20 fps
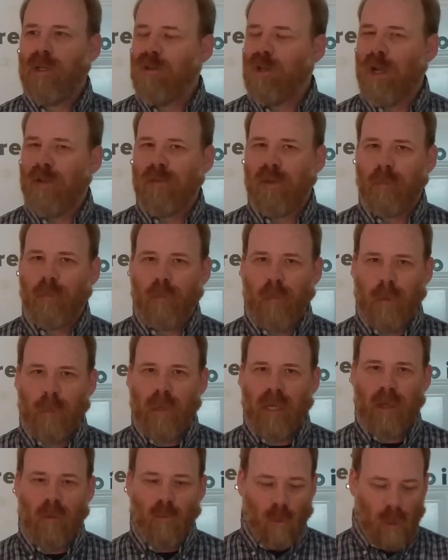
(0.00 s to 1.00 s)
So you have to
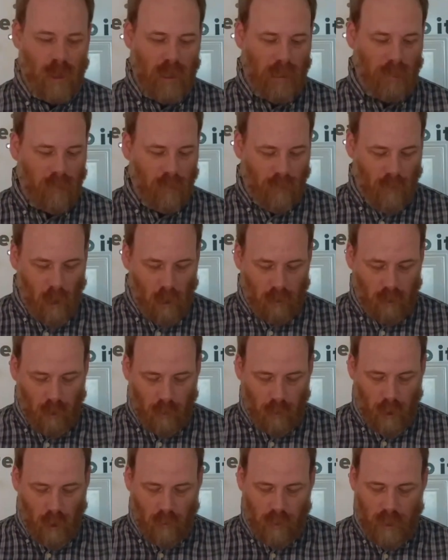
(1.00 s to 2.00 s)
be relieved of all
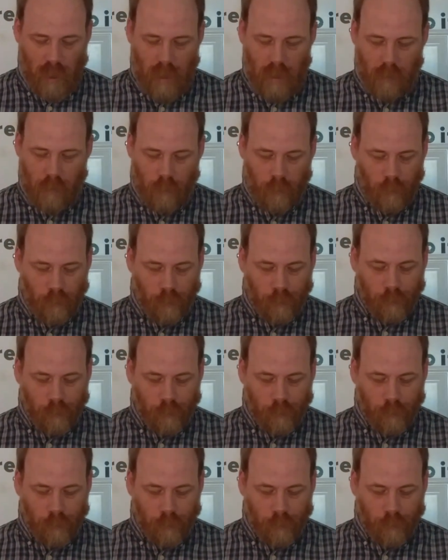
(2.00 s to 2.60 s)
duty, okay?